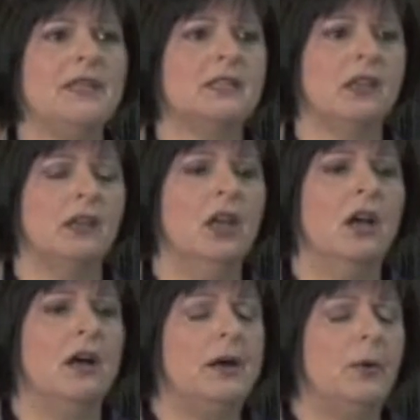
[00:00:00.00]
is a
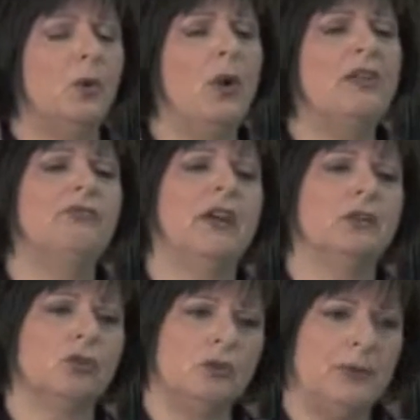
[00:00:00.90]
way to find
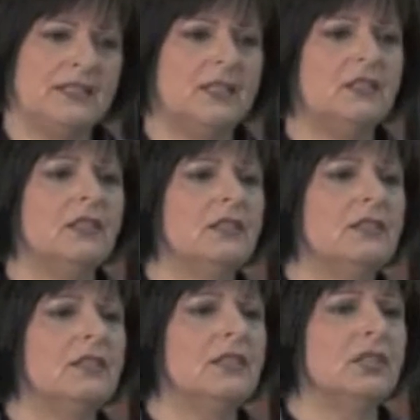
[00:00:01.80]
local
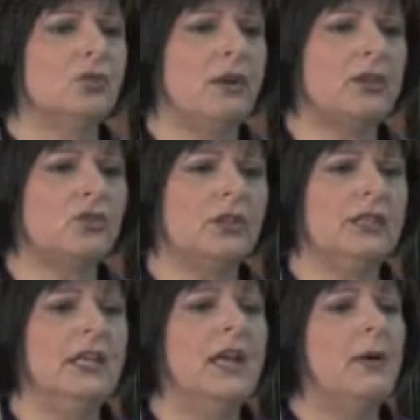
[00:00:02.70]
businesses. It's a
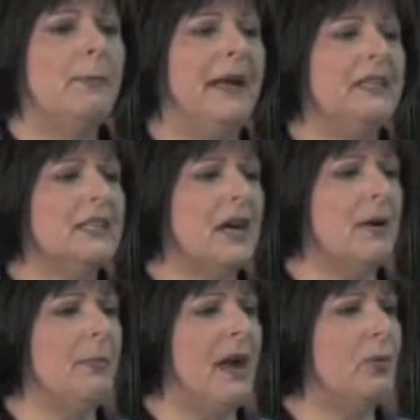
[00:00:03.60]
directory, but
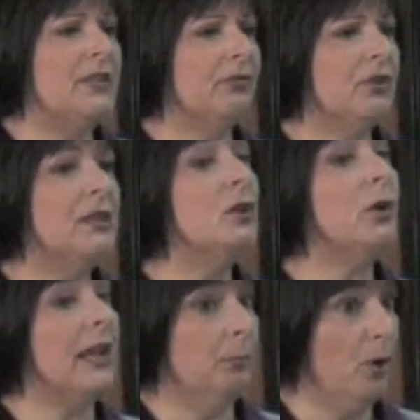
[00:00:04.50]
I would definitely
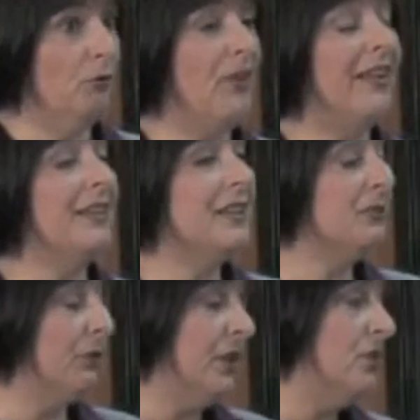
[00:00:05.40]
create a profile. It is
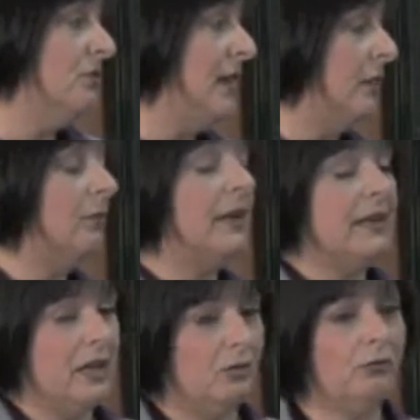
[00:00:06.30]
free to do that right
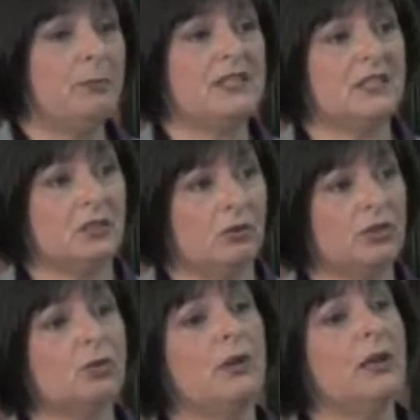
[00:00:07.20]
now for business
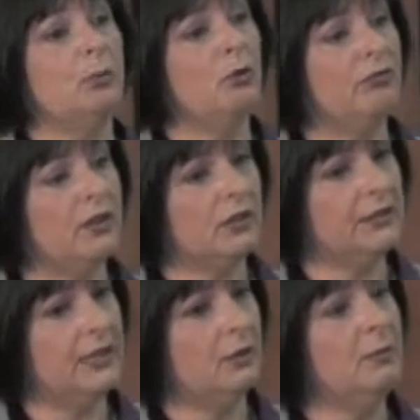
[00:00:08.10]
owners. Create a profile
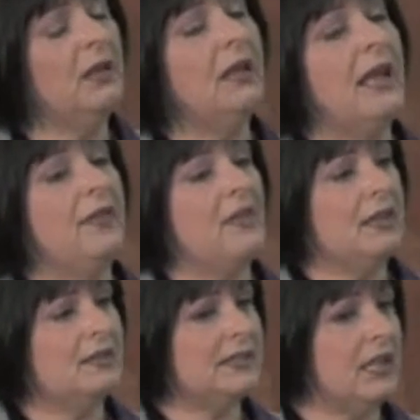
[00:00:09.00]
on Yelp and
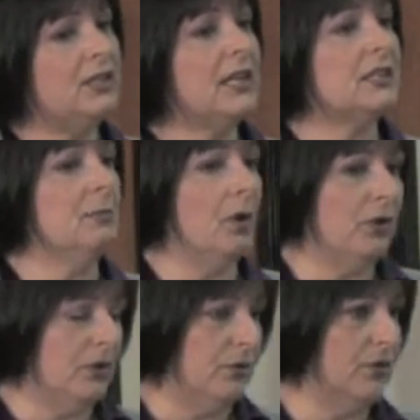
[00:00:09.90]
then send
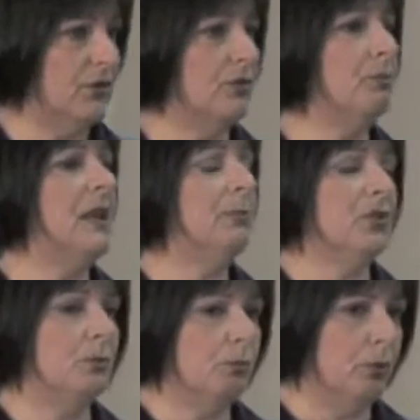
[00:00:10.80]
testimonials, people
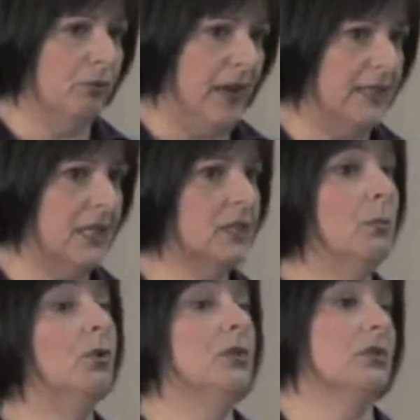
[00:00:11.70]
to provide
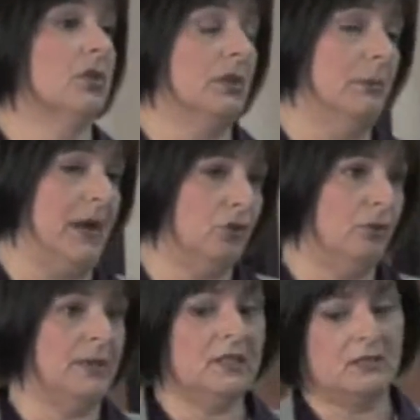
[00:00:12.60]
testimonials about your
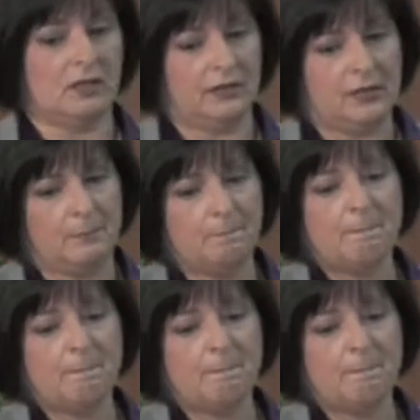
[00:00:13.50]
business on Yelp.